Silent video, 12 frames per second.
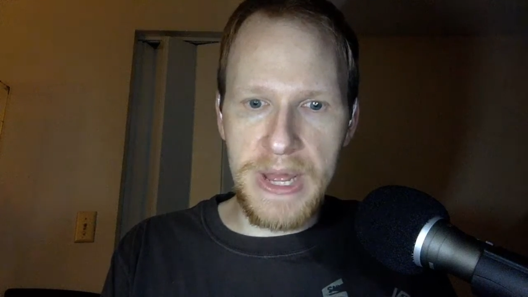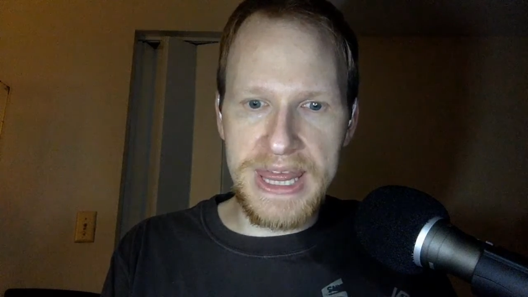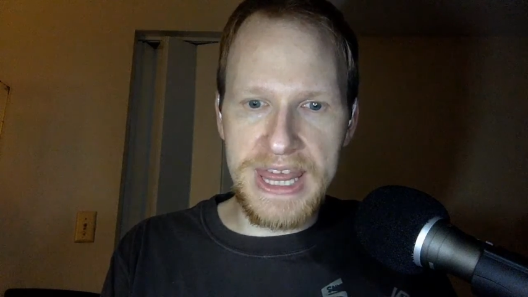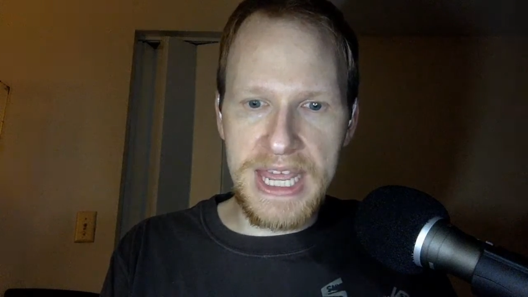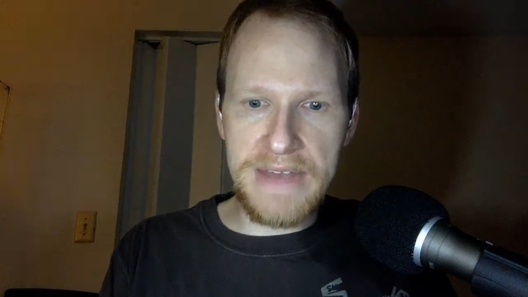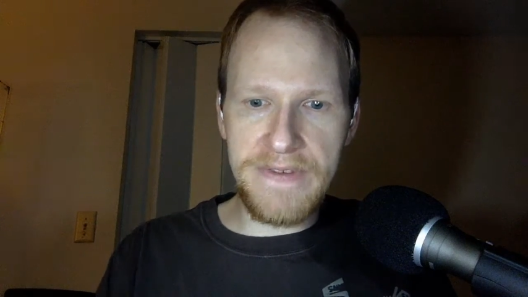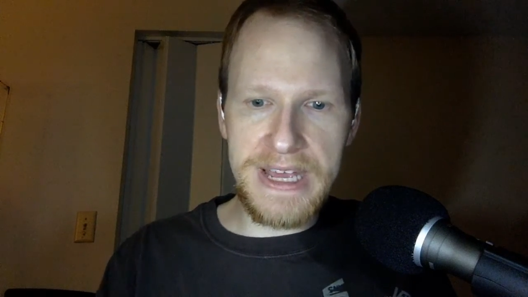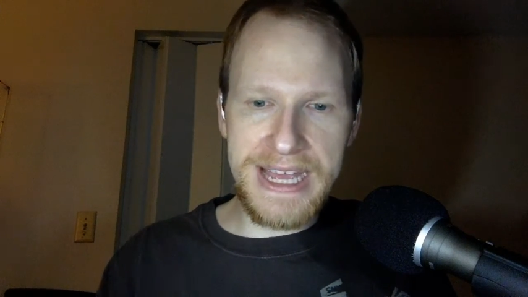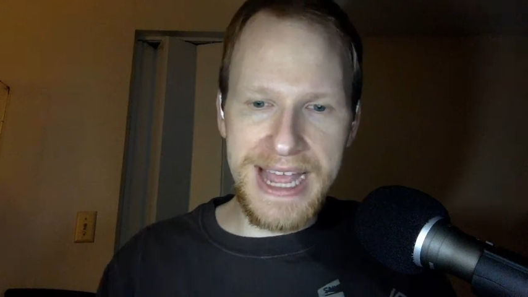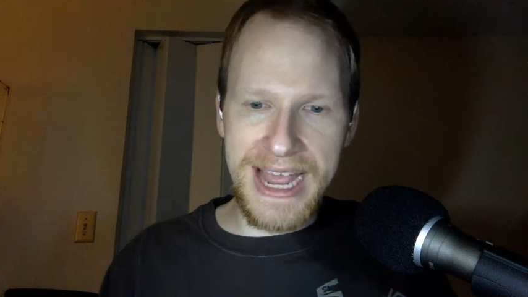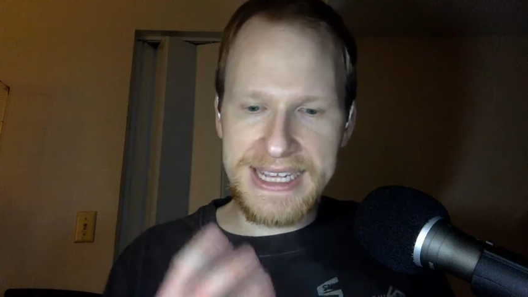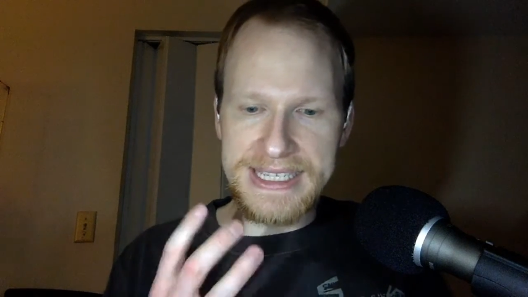but think of
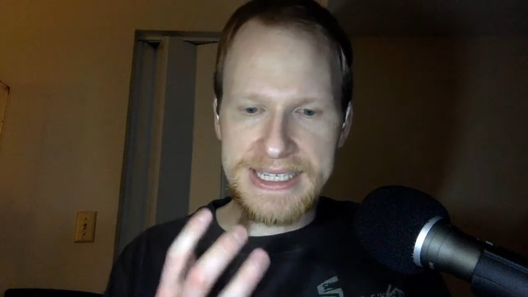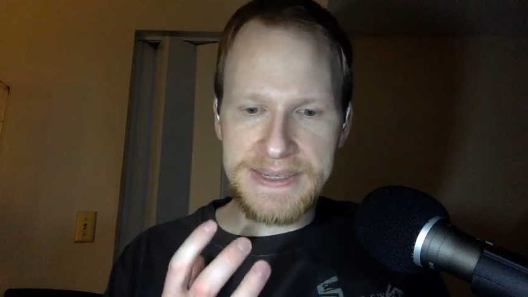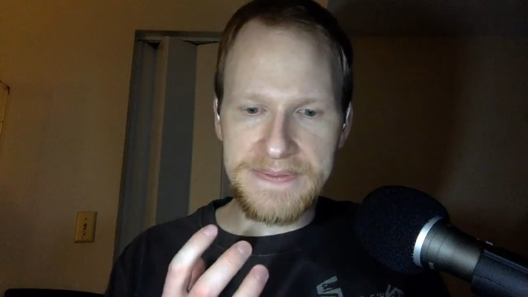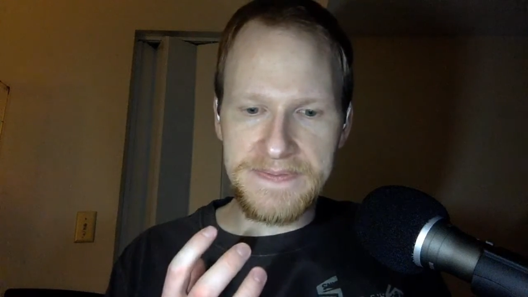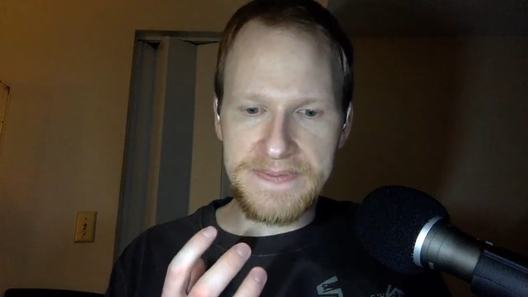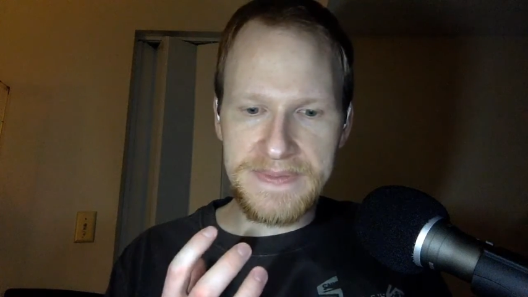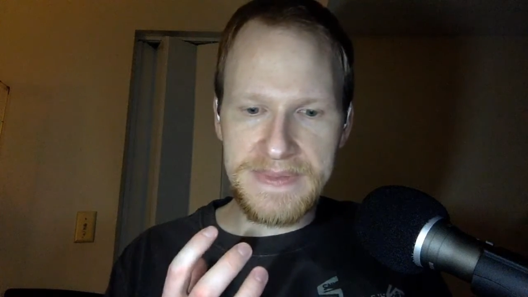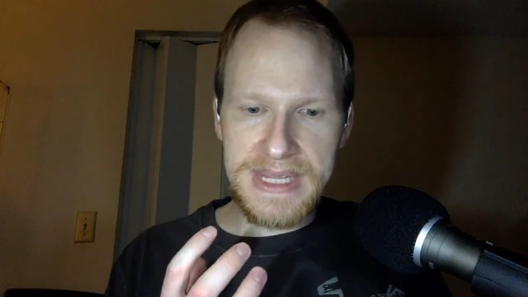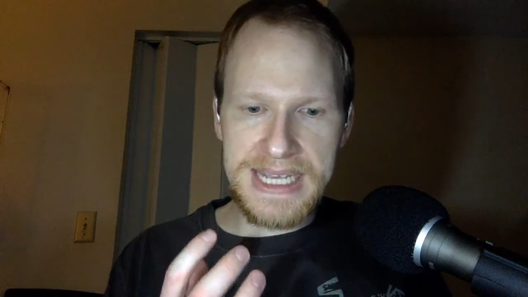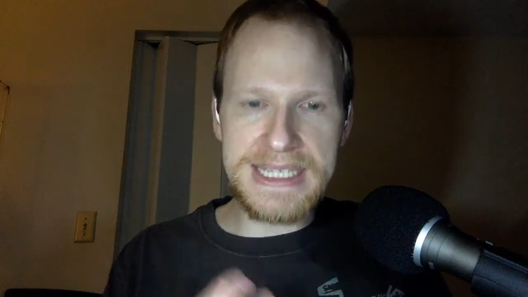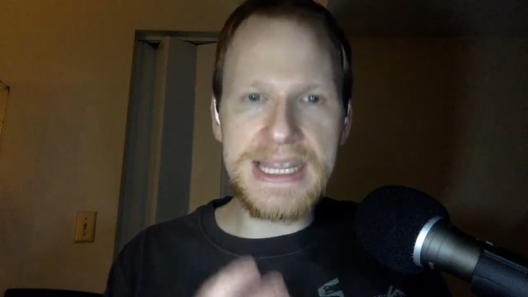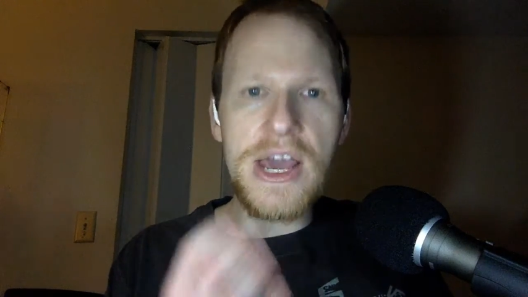it as,
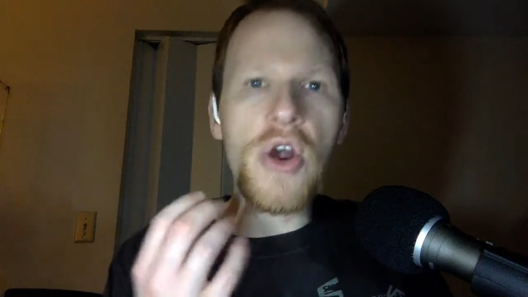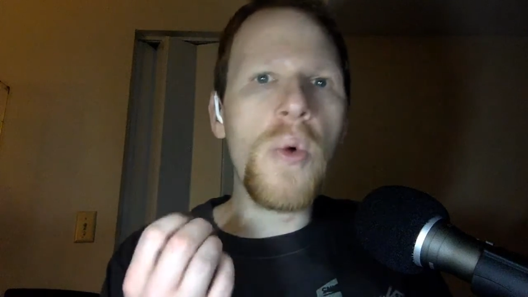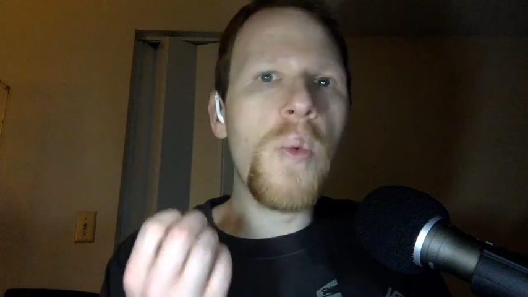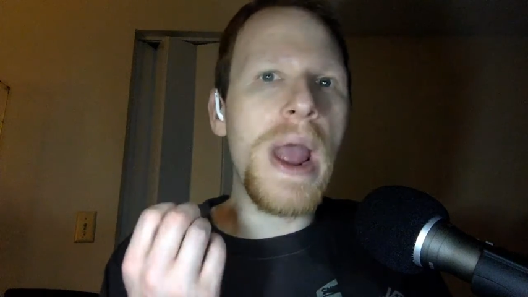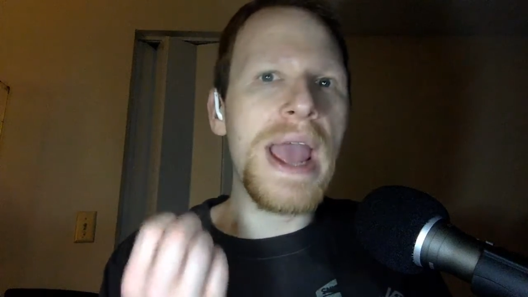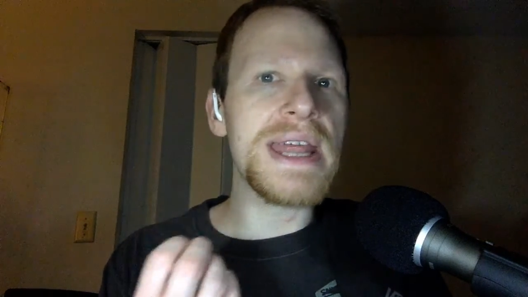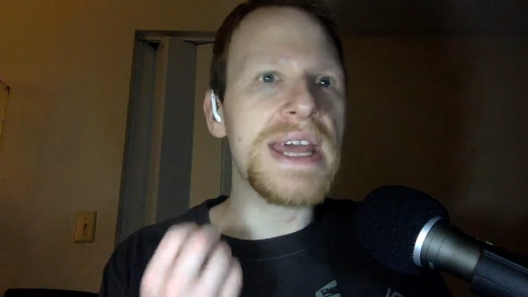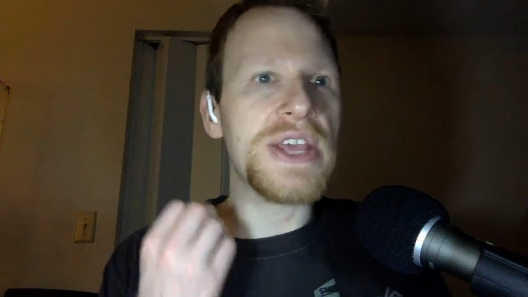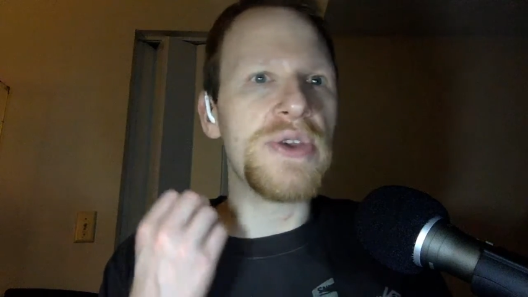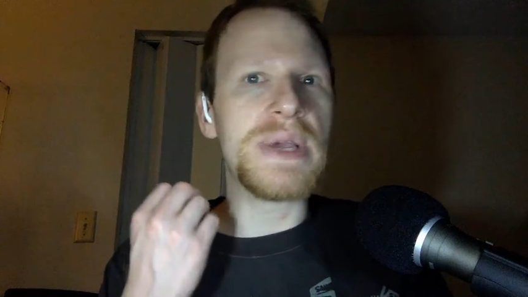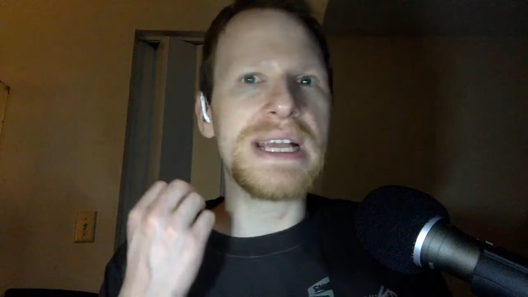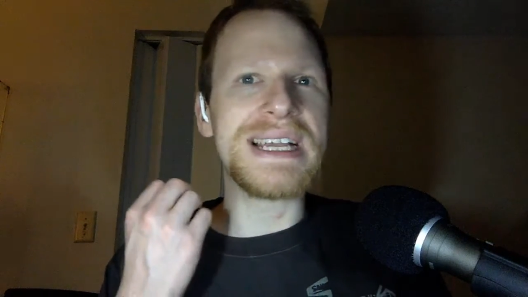is there a way
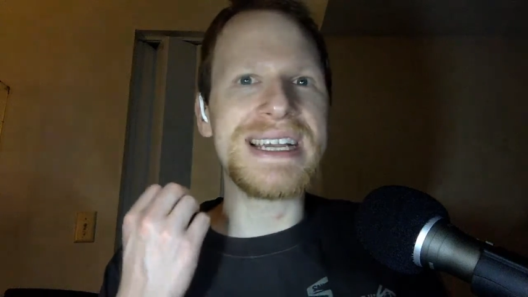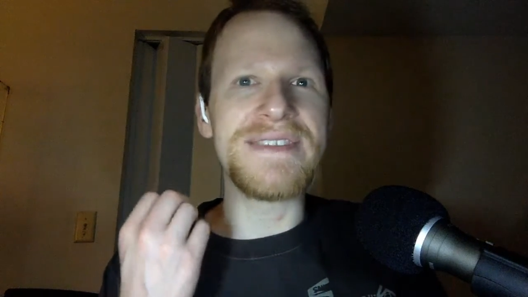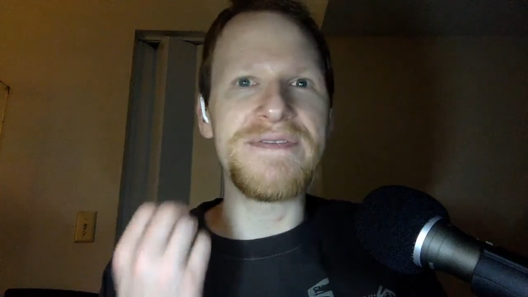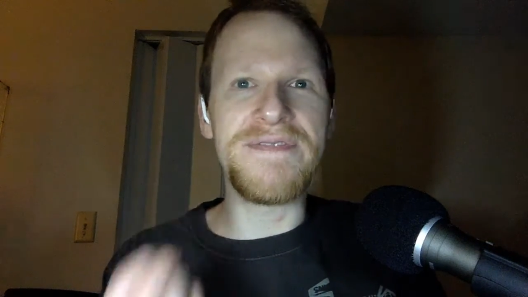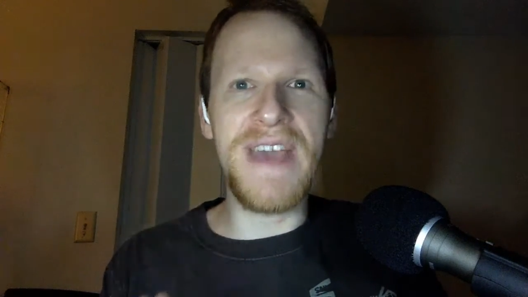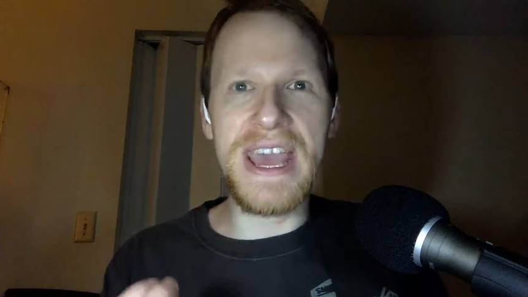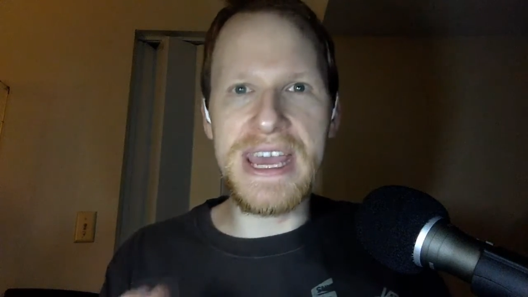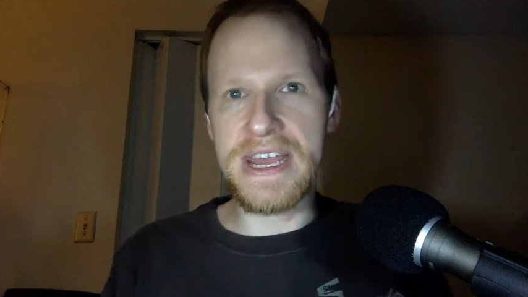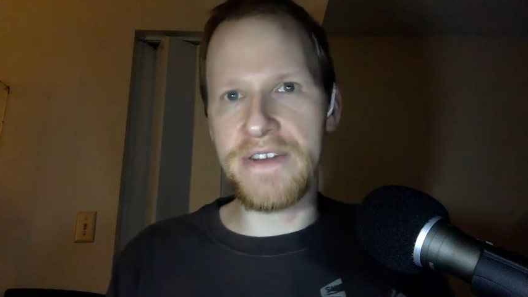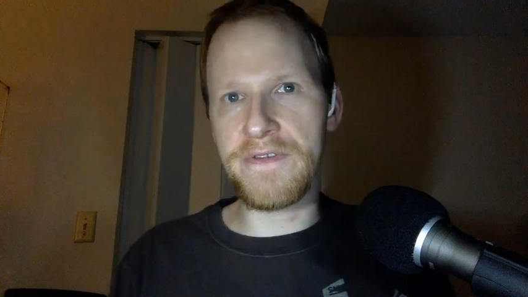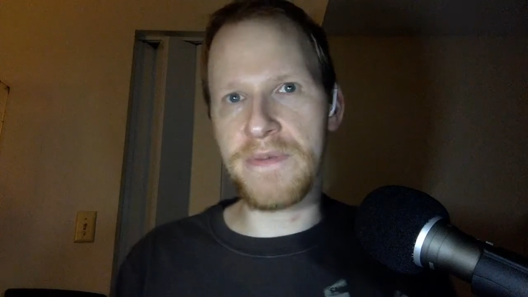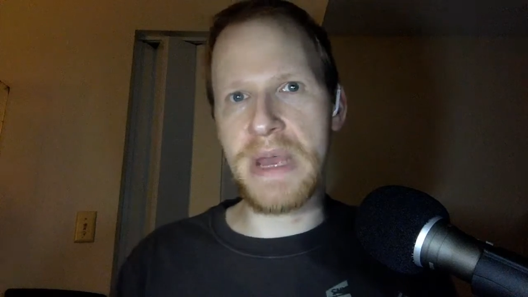that you can convey
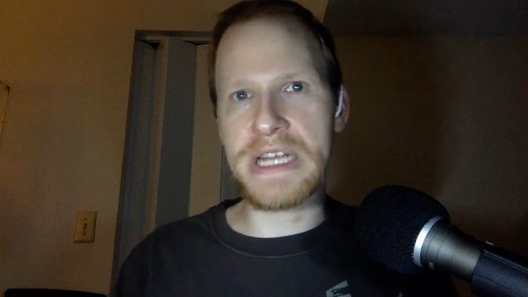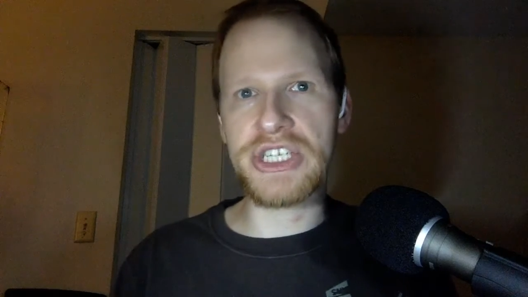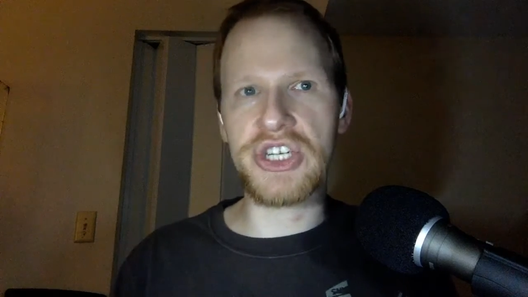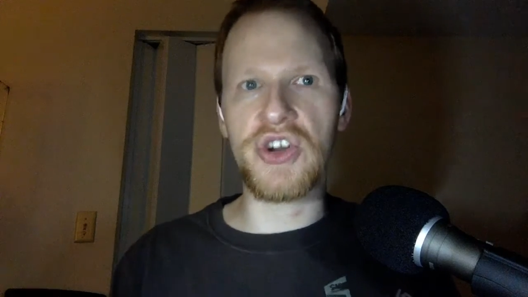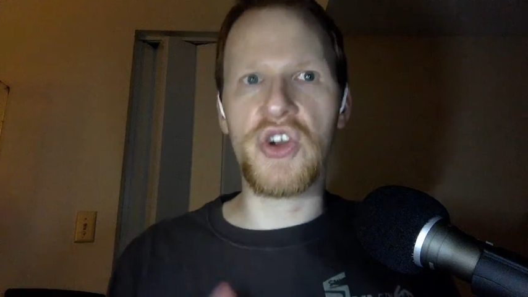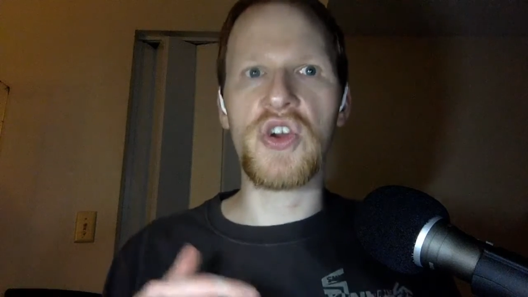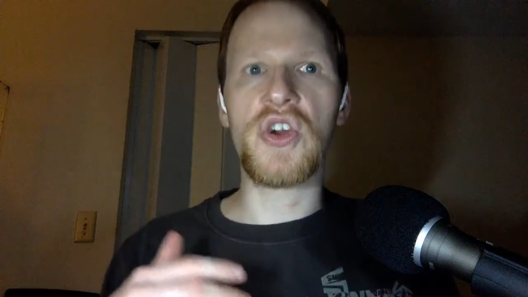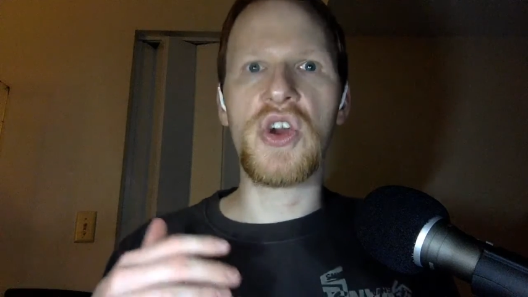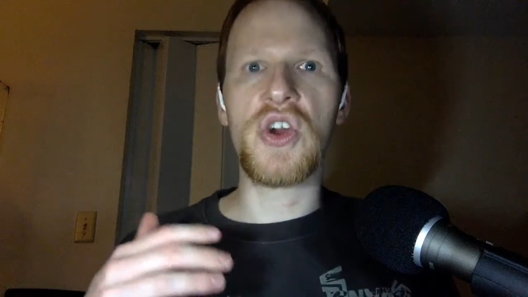information